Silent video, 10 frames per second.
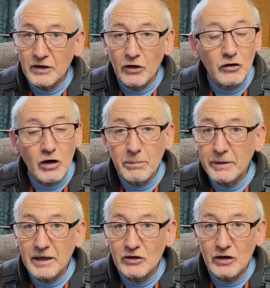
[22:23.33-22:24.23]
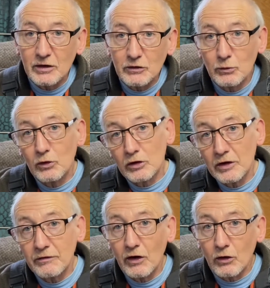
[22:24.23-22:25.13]
They're not a big, look at
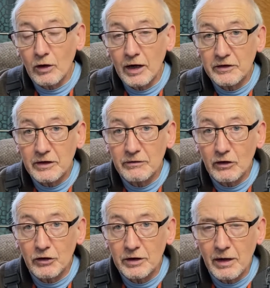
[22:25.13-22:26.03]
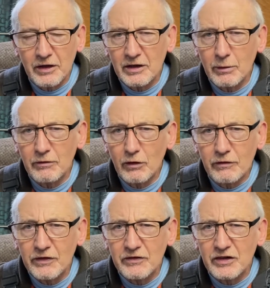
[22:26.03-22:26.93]
the vlog, I did a vlog on it, I think it was vlog
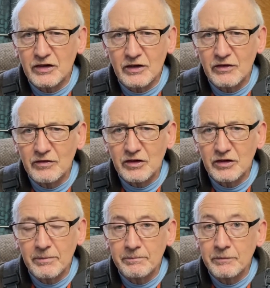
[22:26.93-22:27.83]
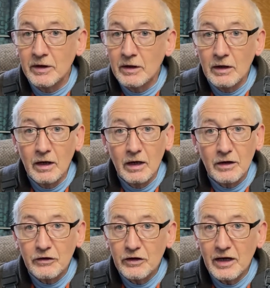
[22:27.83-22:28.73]
56, 57.
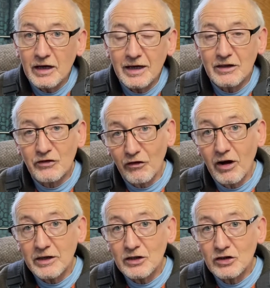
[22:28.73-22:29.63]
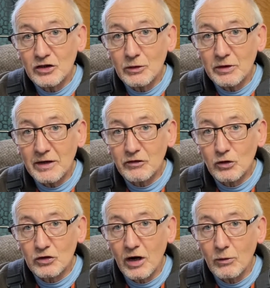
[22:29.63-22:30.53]
It's frightening to do when you have to
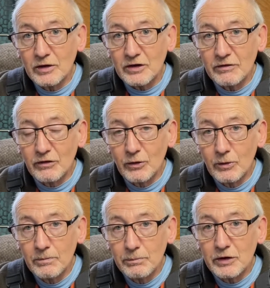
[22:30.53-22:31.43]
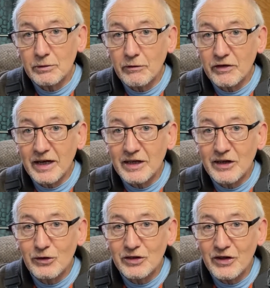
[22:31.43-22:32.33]
cut a hole in your floor, but you don't forget you're
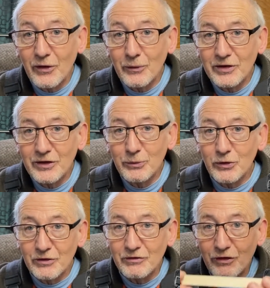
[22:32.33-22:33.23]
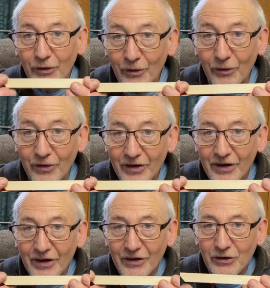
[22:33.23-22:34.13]
cutting the hole in the wooden floor,
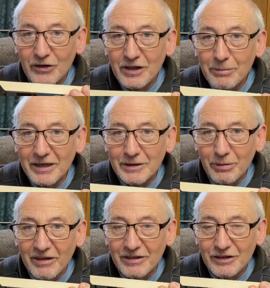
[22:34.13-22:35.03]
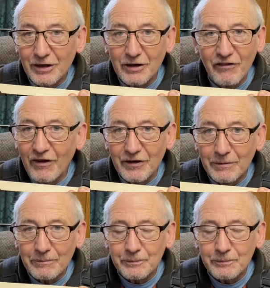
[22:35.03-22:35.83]
not in the base plate, so you're fine.